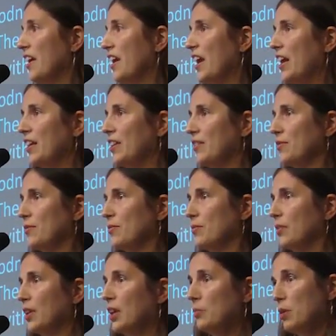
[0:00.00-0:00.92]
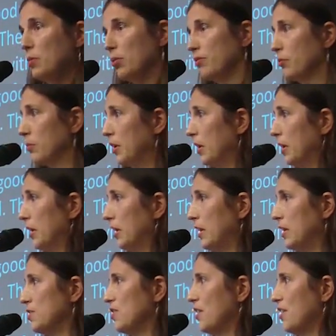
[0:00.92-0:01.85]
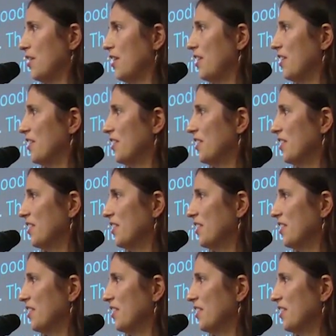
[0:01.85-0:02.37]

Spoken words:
and keep people from killing each other?